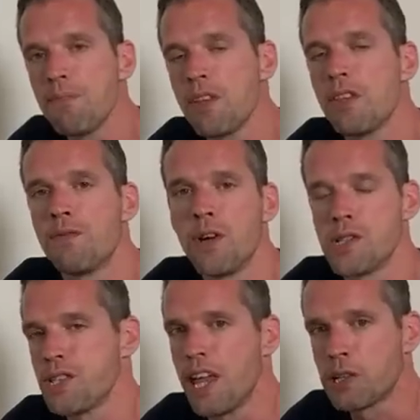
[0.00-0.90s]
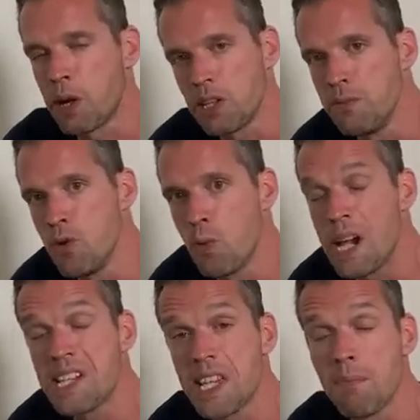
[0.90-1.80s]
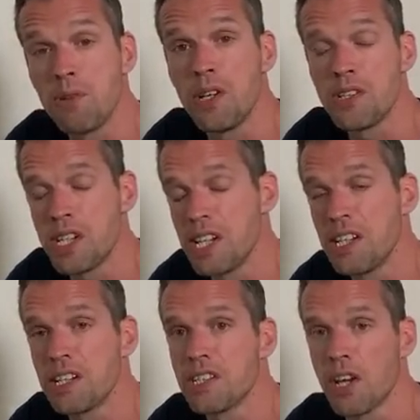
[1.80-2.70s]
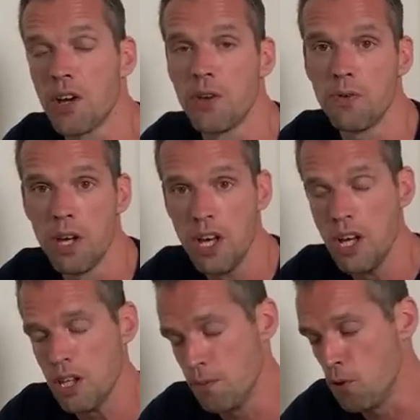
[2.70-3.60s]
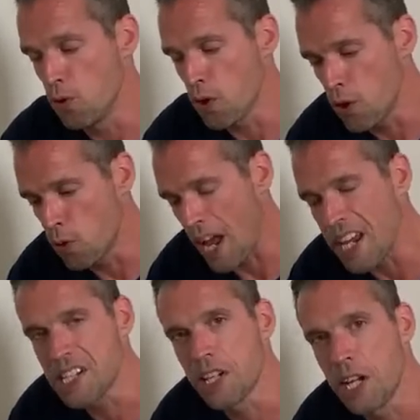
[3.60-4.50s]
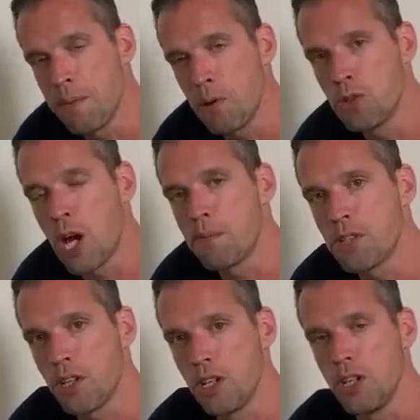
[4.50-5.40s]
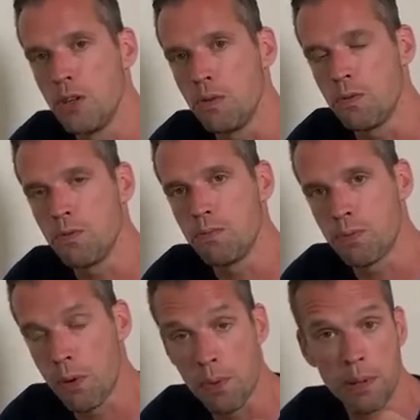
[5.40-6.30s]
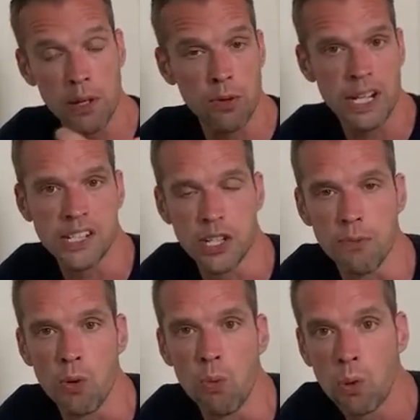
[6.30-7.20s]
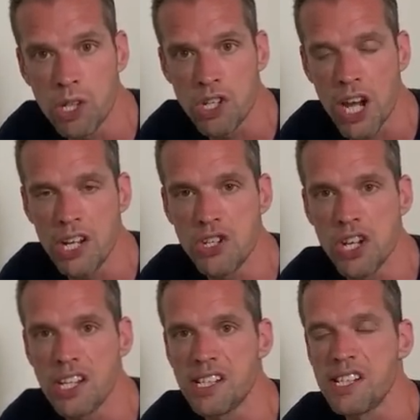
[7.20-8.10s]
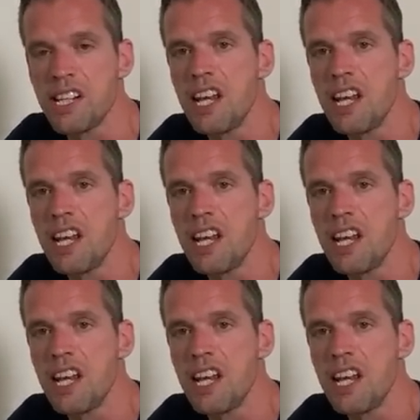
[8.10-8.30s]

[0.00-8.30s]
The faster they're growing, the more waste they're producing. So the more the organics are going to build up. So you probably will need to do more water changes.